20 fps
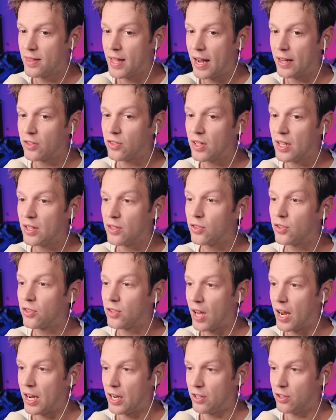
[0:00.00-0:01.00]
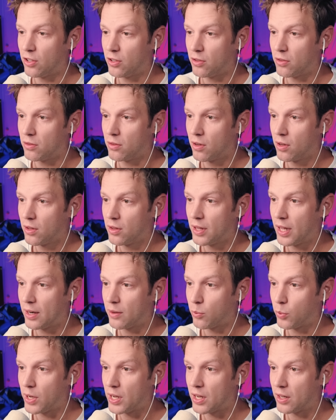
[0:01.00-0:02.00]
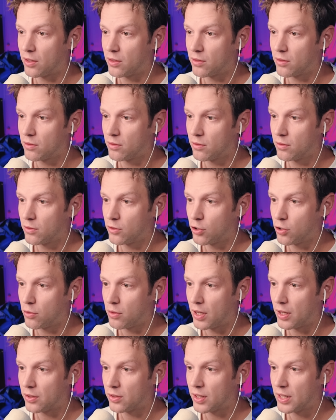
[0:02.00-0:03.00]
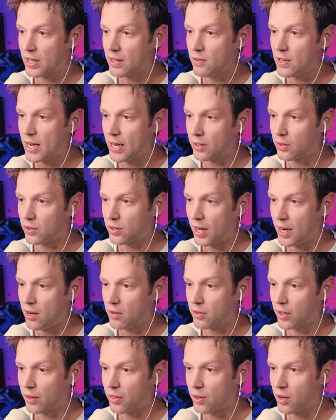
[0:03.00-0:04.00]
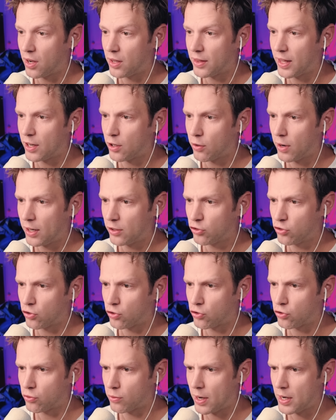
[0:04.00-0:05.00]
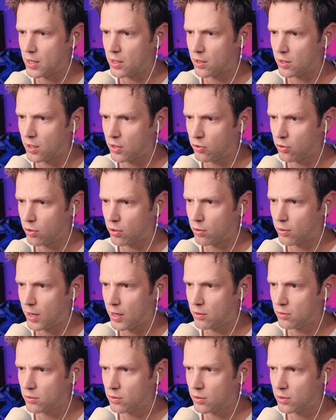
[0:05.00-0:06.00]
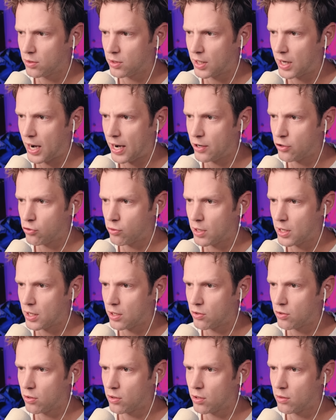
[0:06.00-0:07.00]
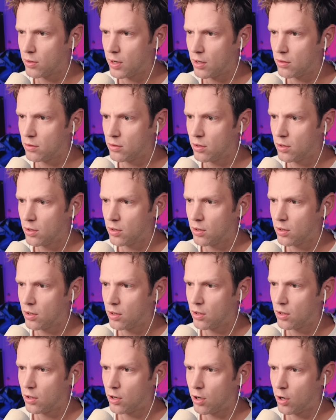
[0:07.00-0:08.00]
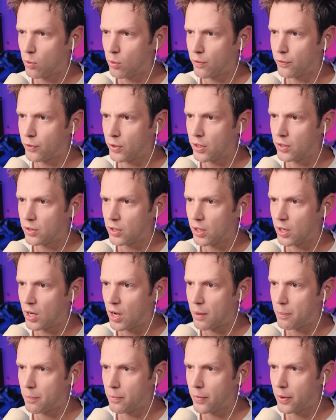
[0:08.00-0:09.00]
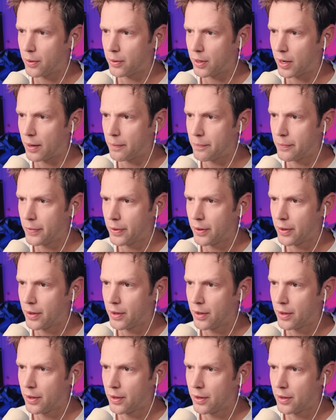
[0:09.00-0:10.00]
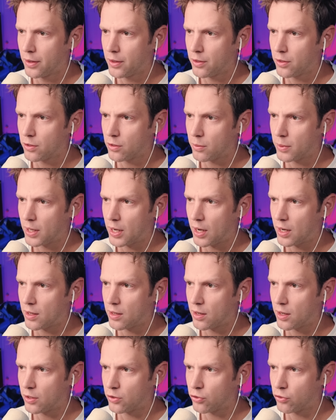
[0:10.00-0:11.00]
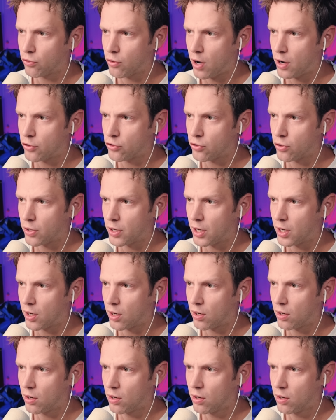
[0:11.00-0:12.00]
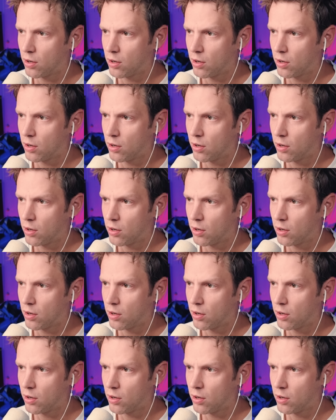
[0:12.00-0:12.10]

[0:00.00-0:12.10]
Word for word: That's insane, dude. That we can do this. It even had sound, I thought. That grass just shrank into the ground. Did I shrink into the ground? Oh, we're freezing it up. Okay. So we got a structure here.